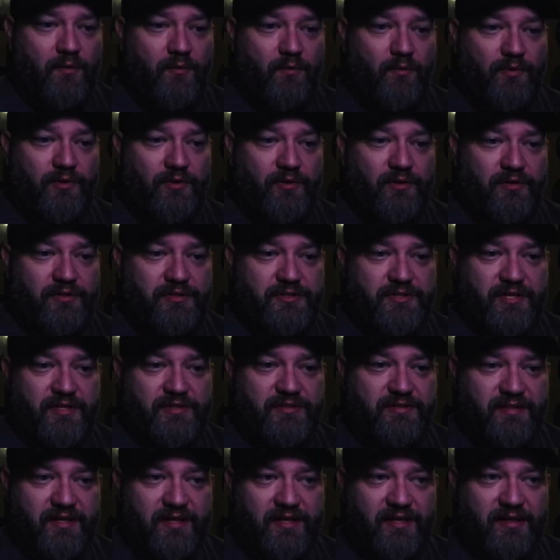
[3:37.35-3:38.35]
When you're
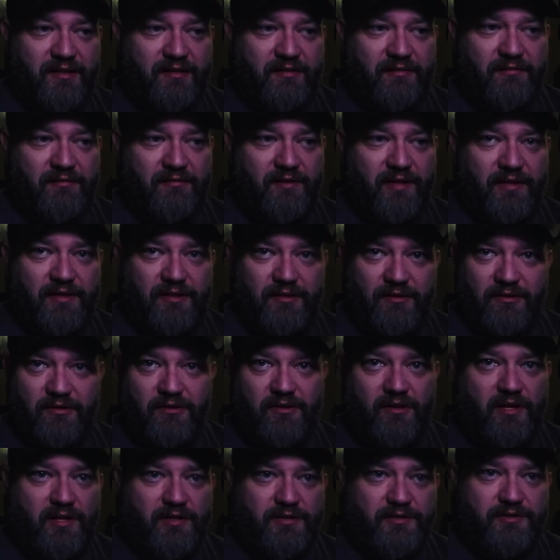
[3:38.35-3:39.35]
adjusting like your
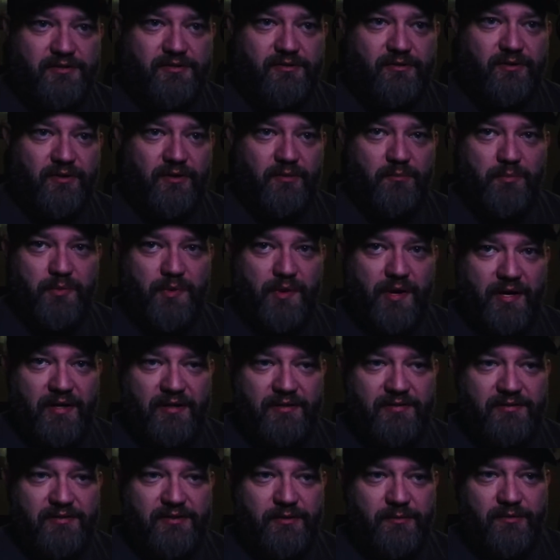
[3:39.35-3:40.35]
clutch or your
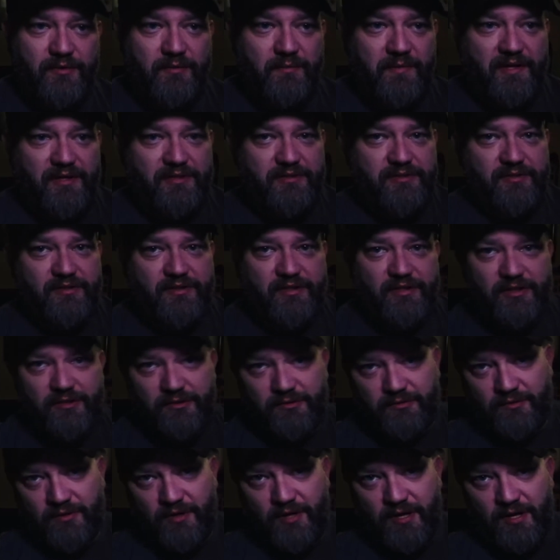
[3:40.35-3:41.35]
brakes, you want to make sure that
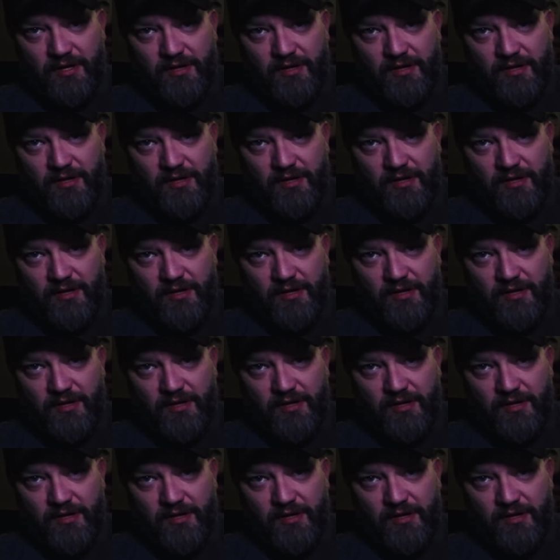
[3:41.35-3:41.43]
you